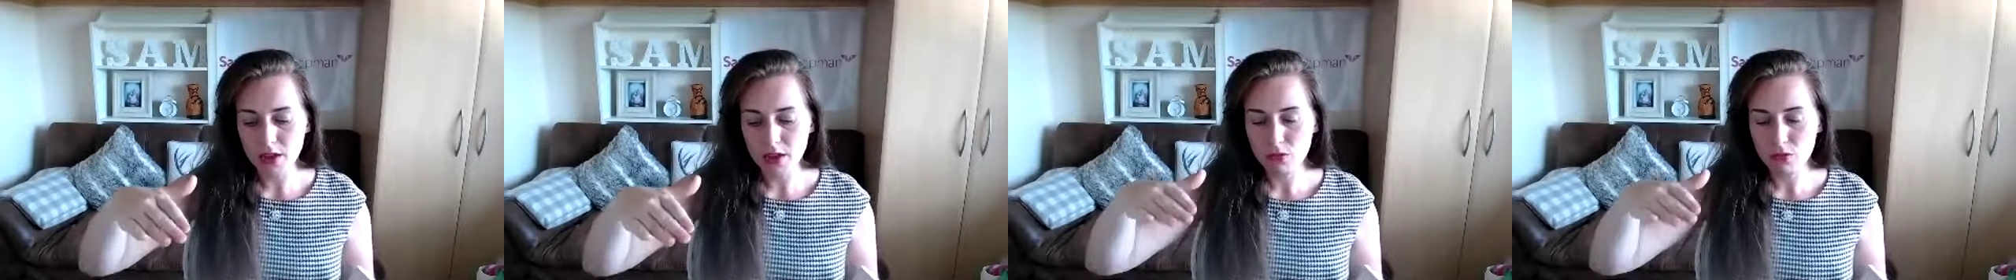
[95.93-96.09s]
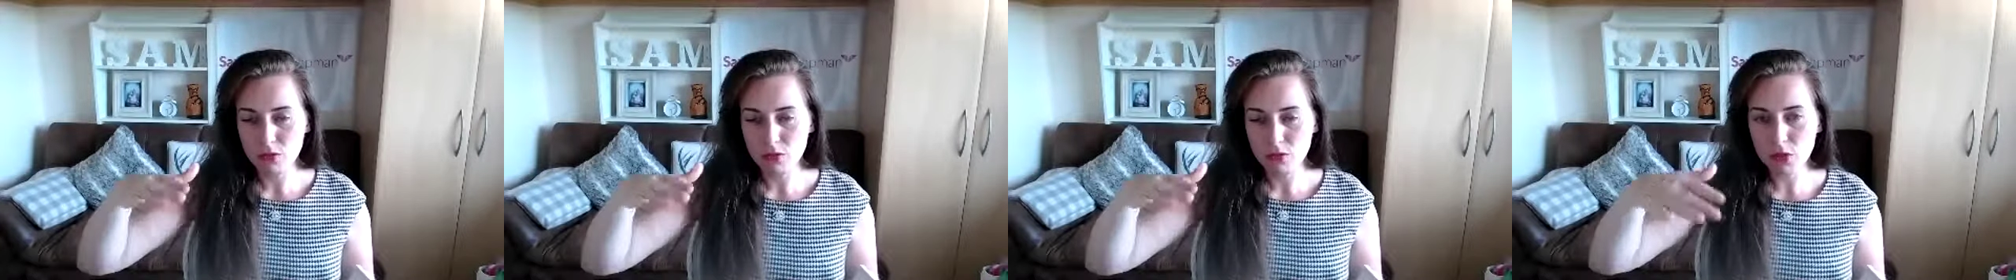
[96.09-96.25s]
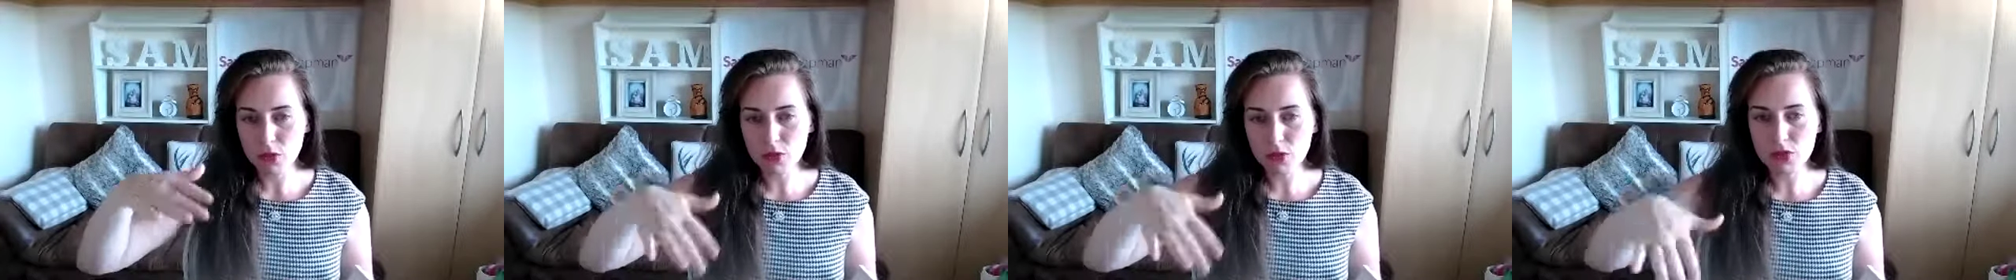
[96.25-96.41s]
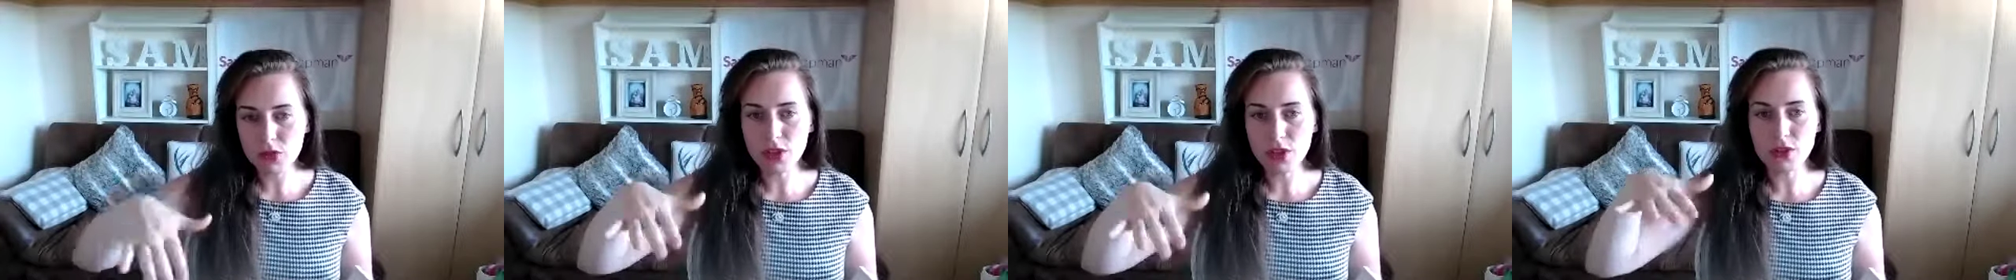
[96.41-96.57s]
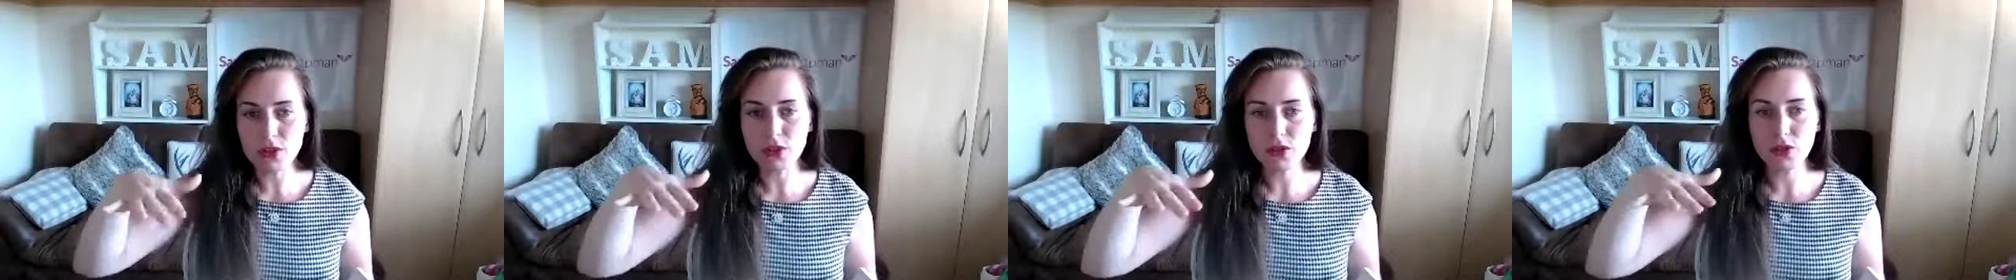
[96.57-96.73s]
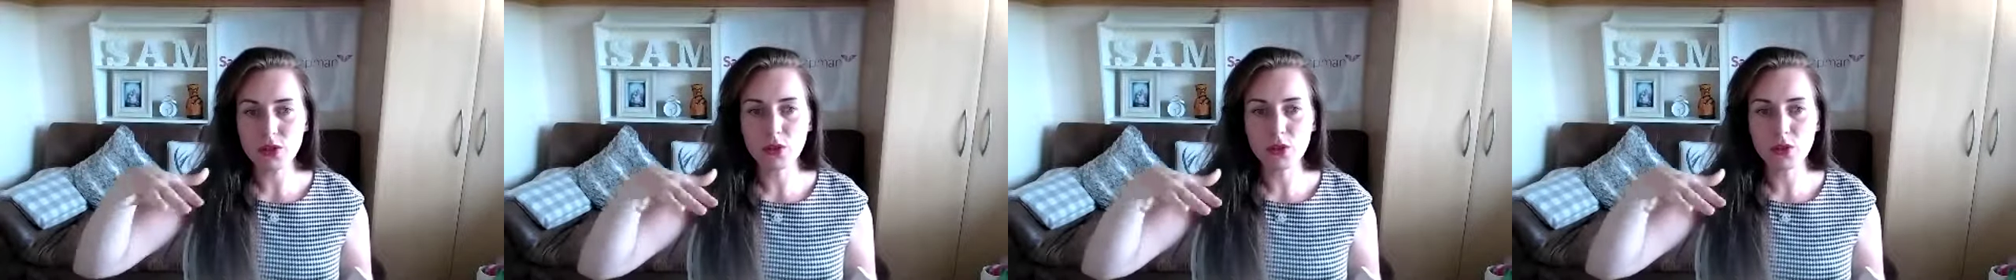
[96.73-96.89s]

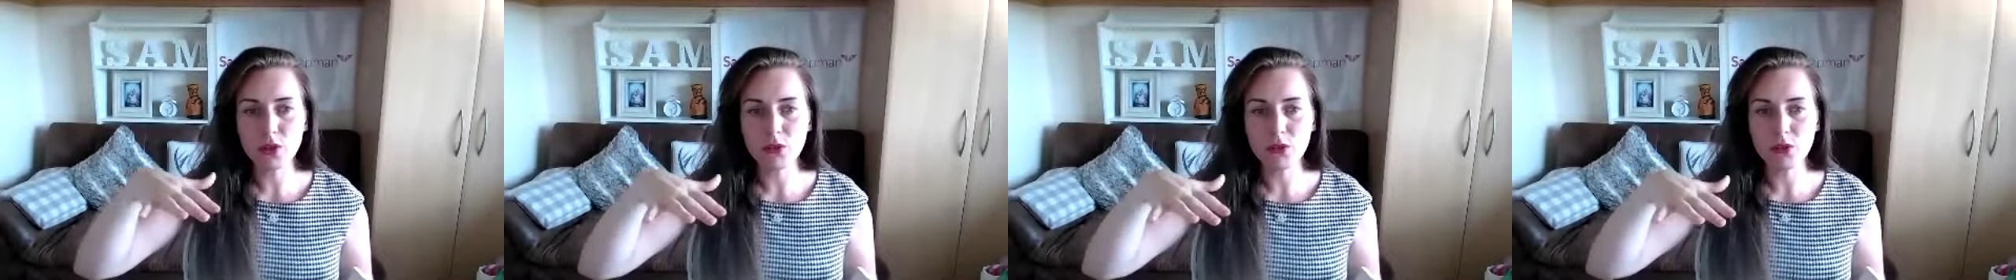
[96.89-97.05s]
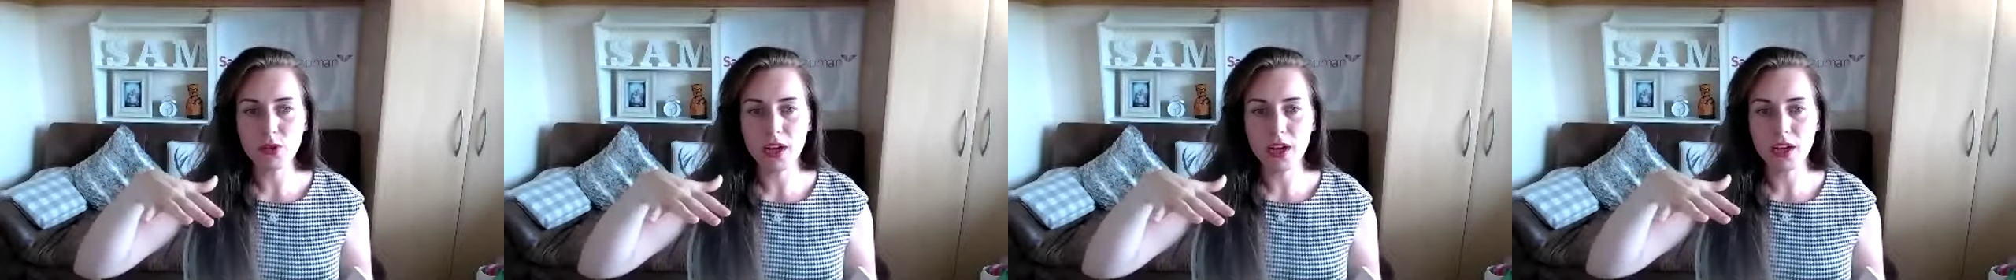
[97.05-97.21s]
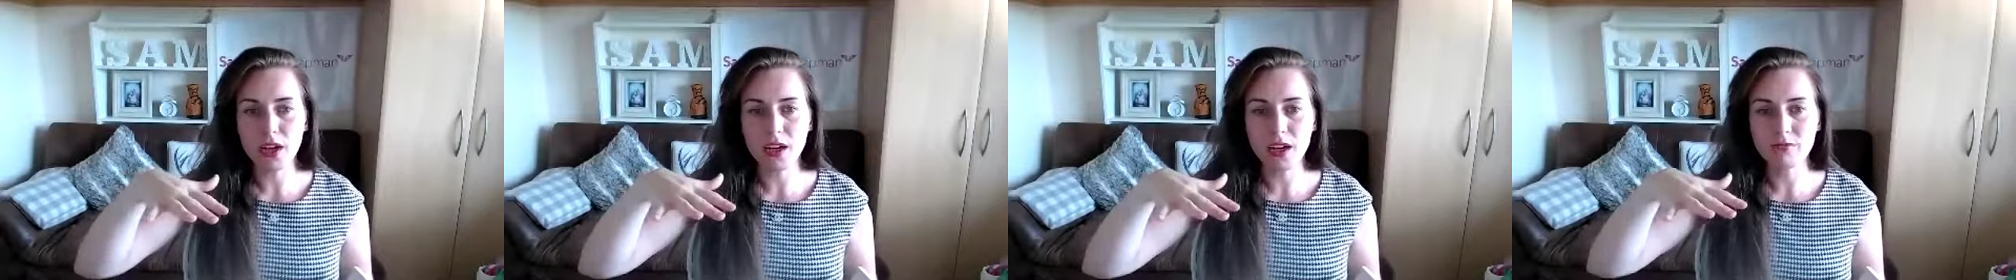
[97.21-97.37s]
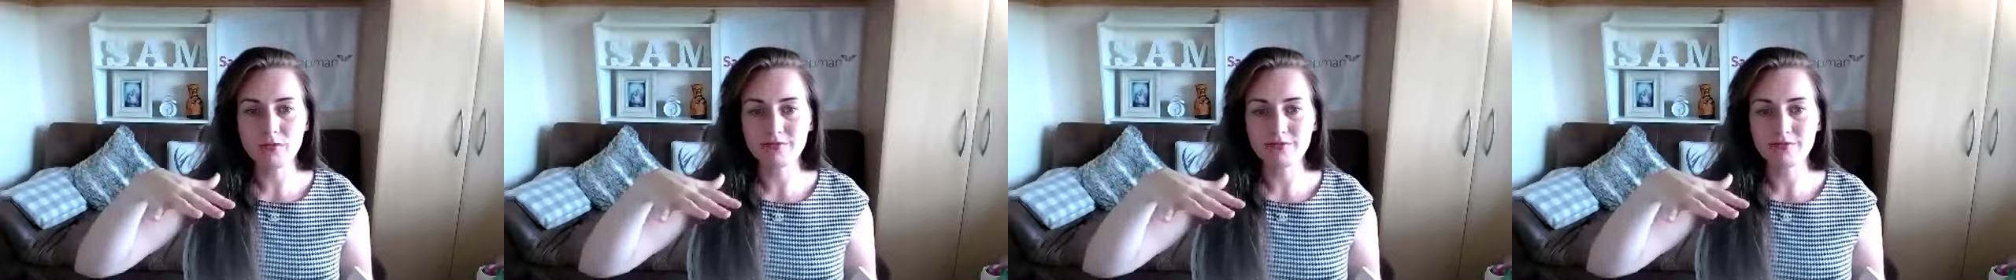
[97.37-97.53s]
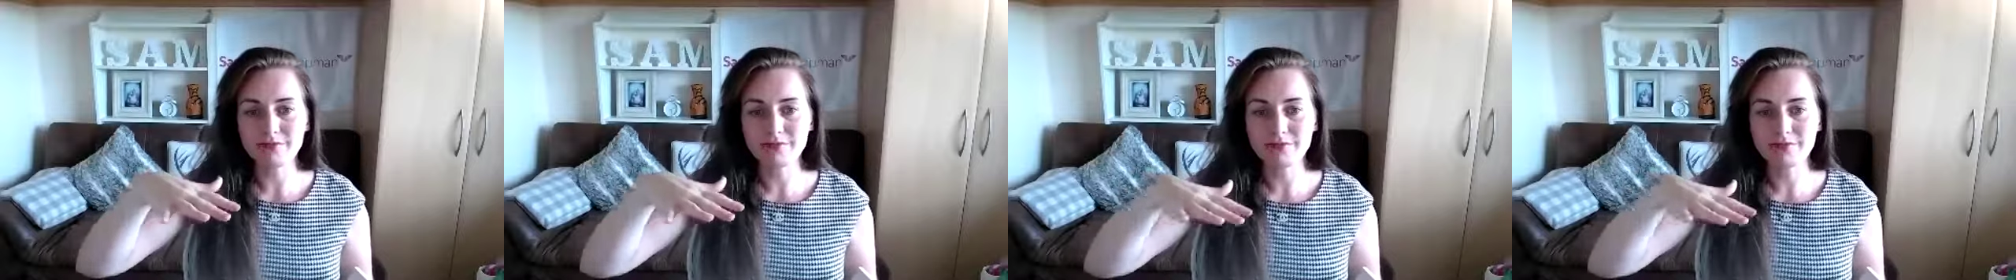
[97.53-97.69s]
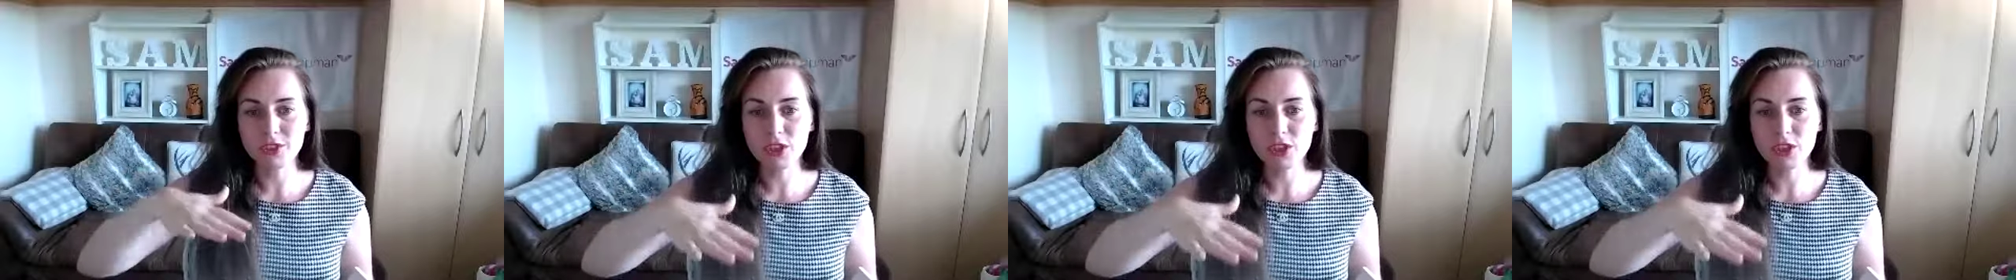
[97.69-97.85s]
roses over
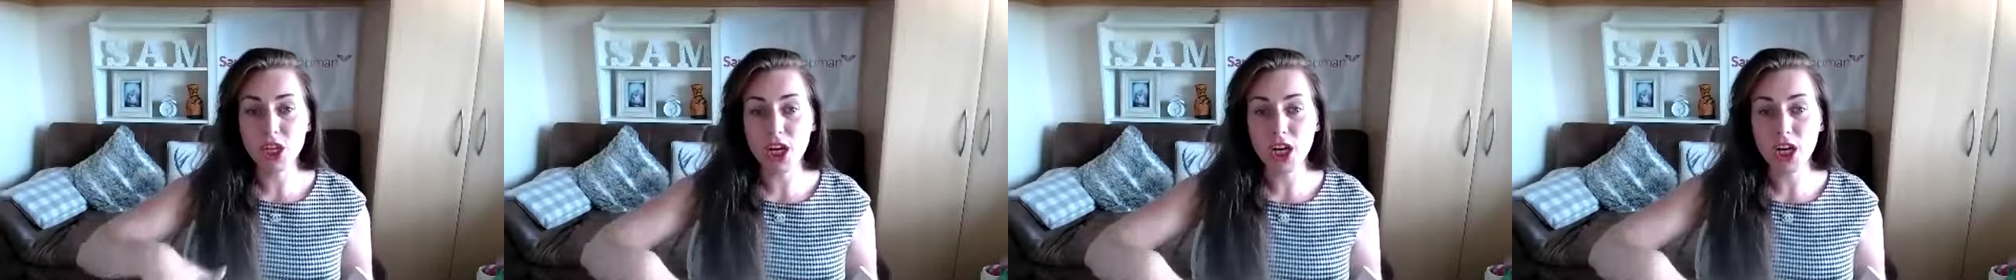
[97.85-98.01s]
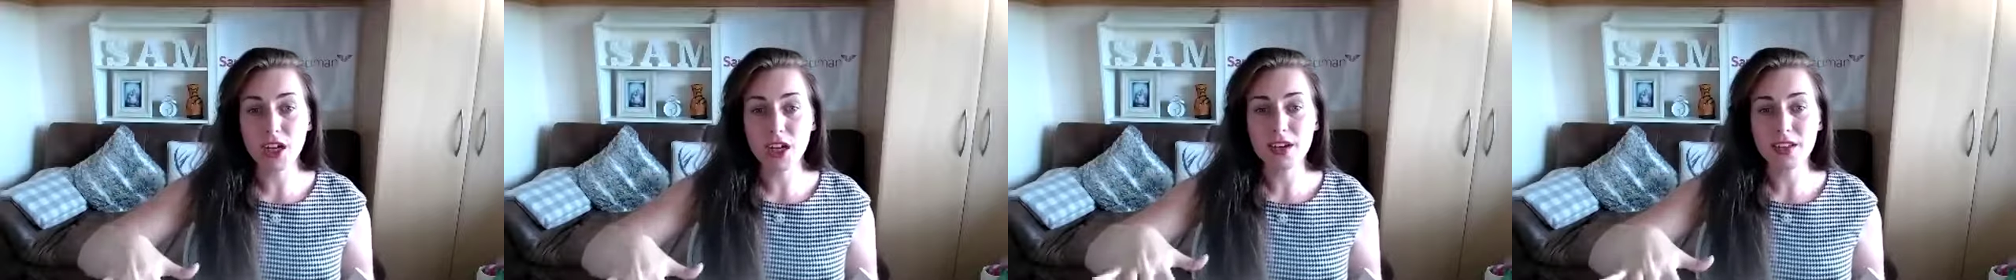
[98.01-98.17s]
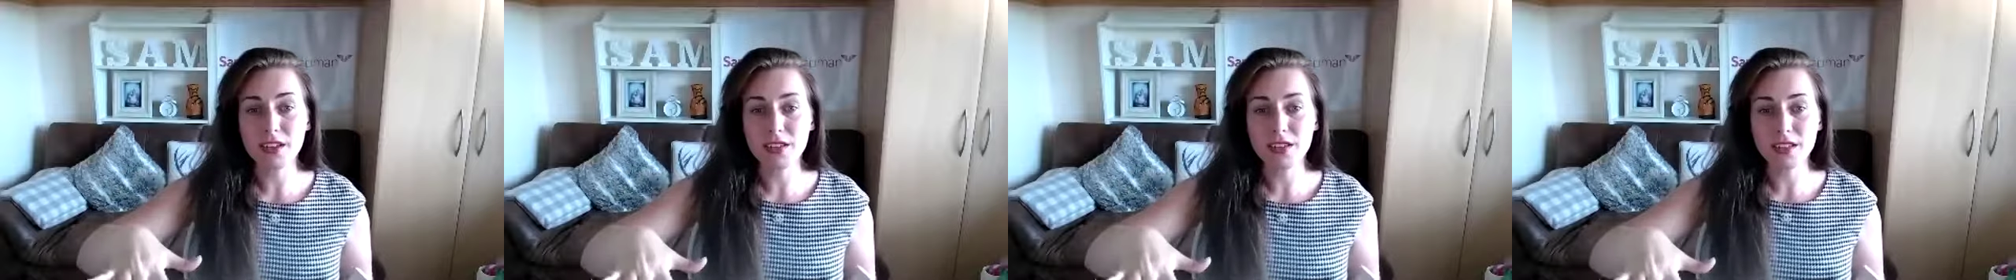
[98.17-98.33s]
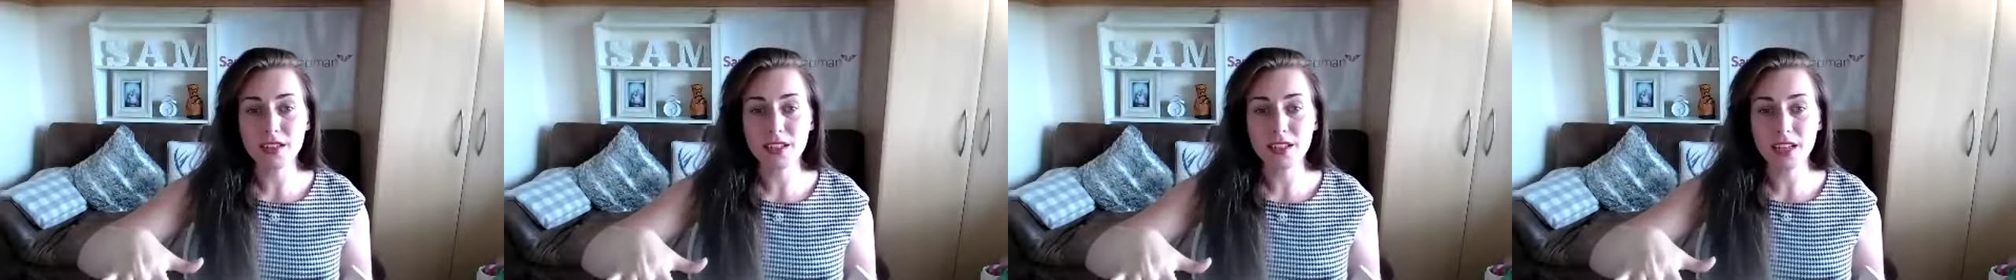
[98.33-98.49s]
dirt,